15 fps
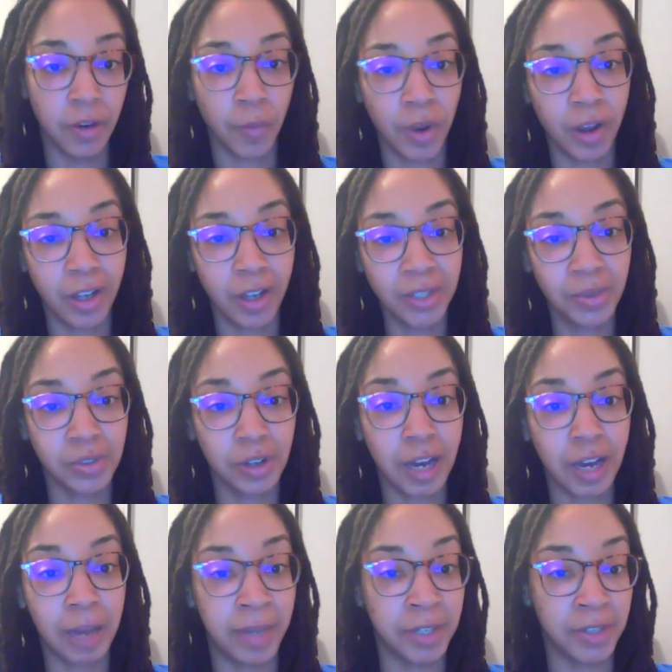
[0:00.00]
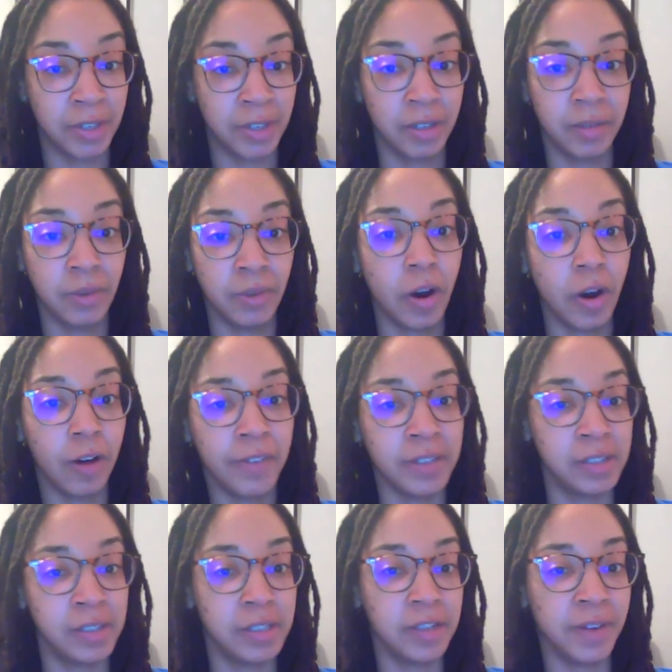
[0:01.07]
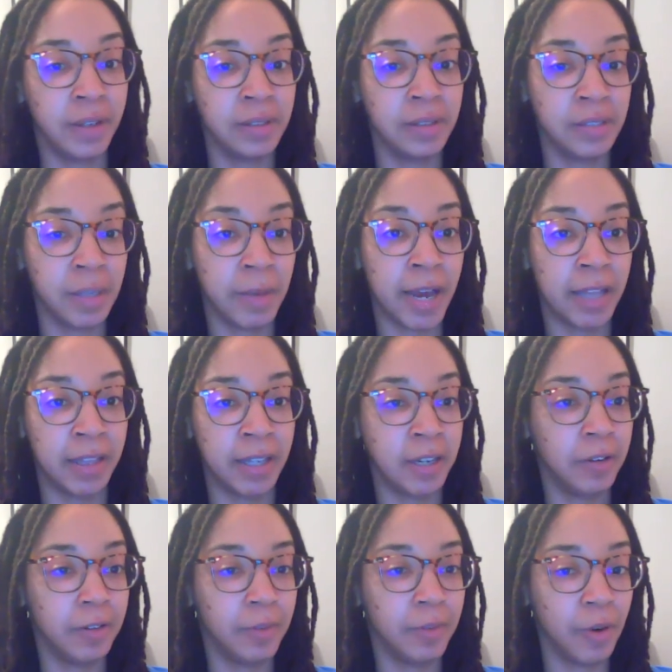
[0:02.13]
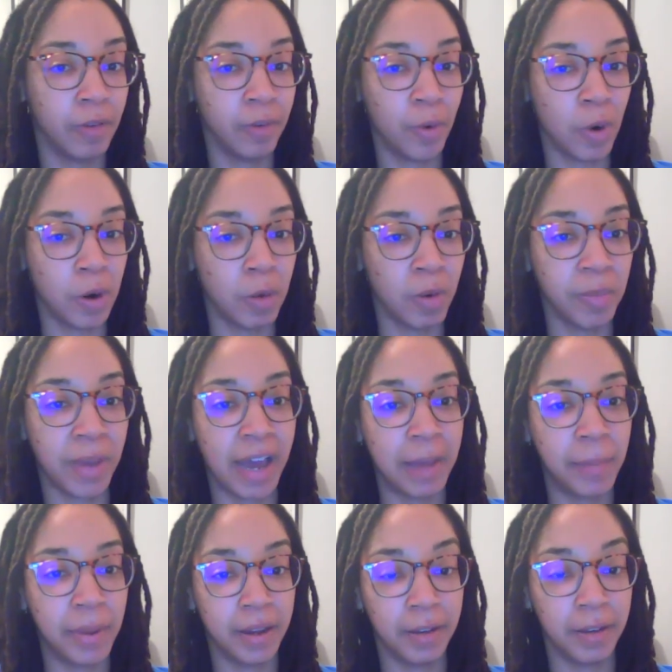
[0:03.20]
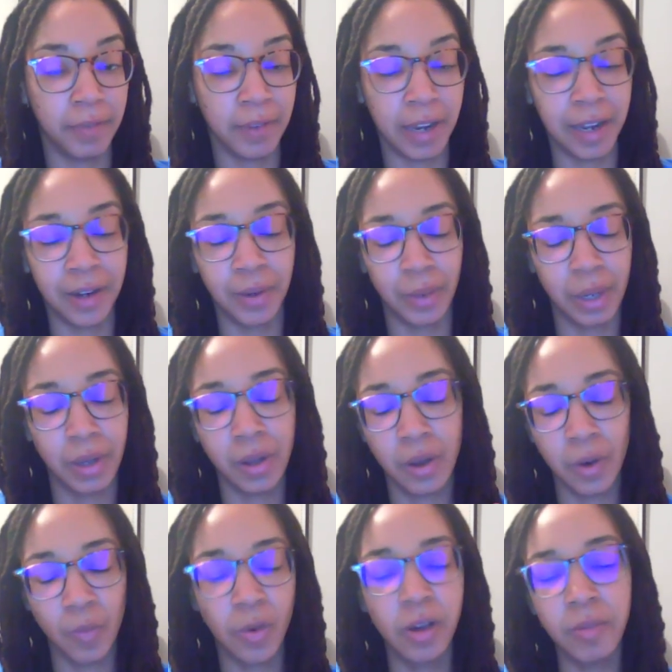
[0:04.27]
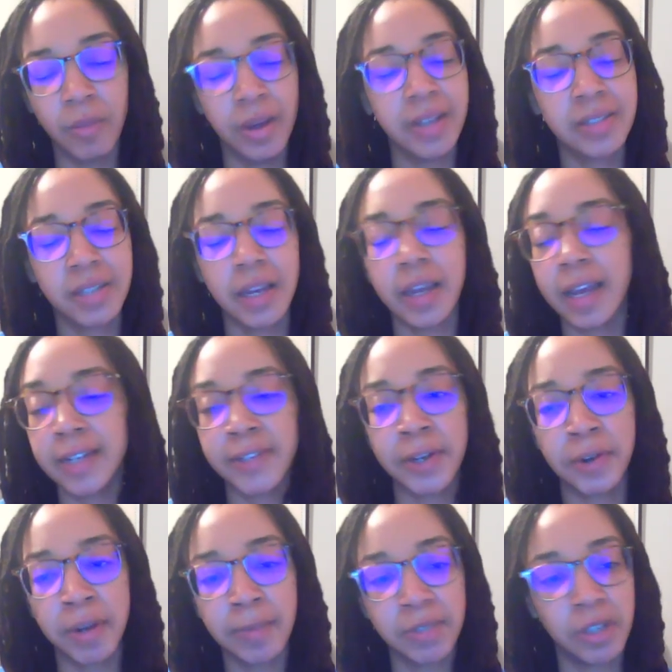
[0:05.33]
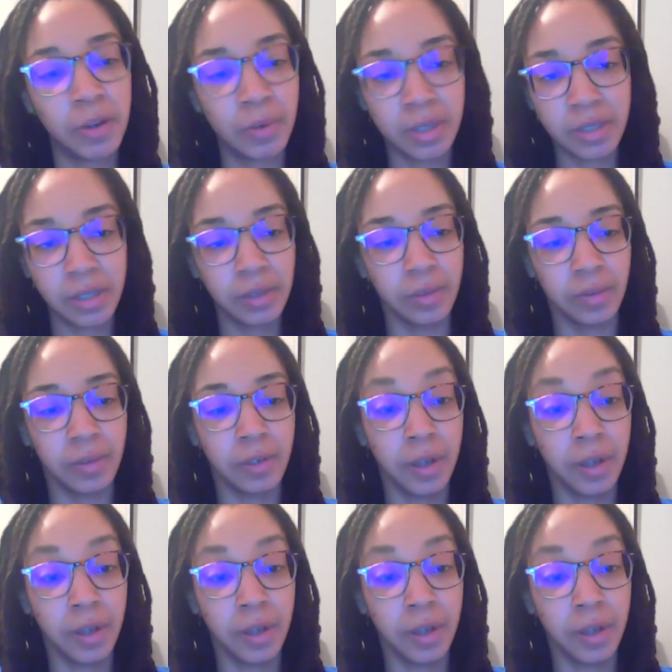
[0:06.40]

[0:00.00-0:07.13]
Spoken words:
We also saw, I mentioned it, the offense defense up at the end of the fourth quarter with Pat Bev. Now, one might say AJ Green was holding his own.